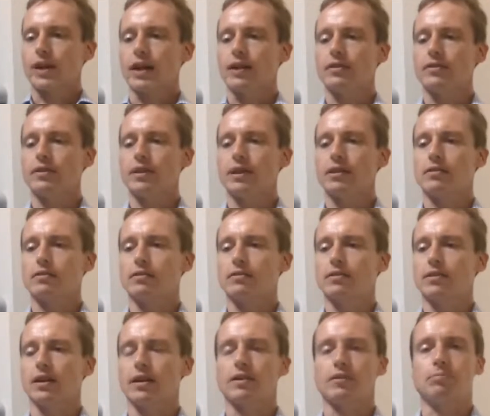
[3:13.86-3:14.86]
has that
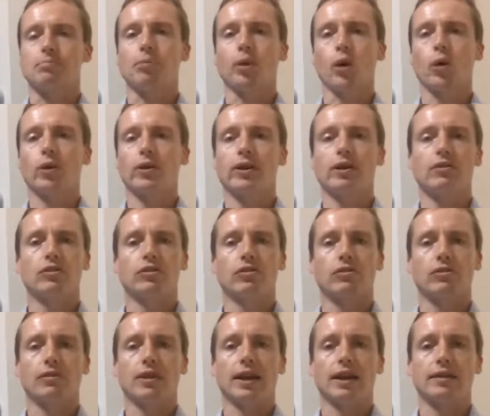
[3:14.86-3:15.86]
kind of perky
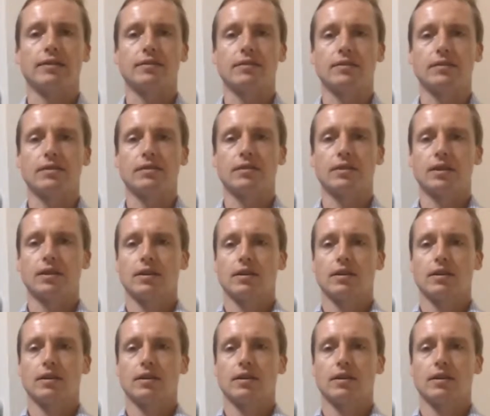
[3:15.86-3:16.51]
Shiraz